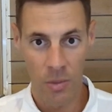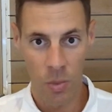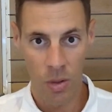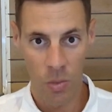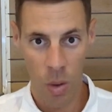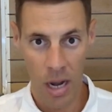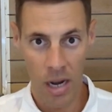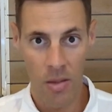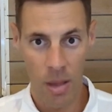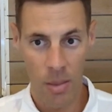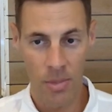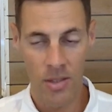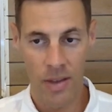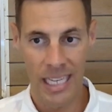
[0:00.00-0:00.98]
one of the
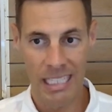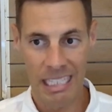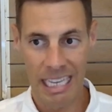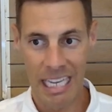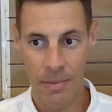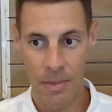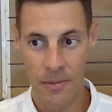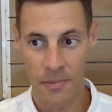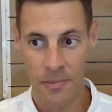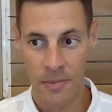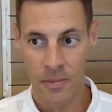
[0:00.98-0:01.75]
members of our team, and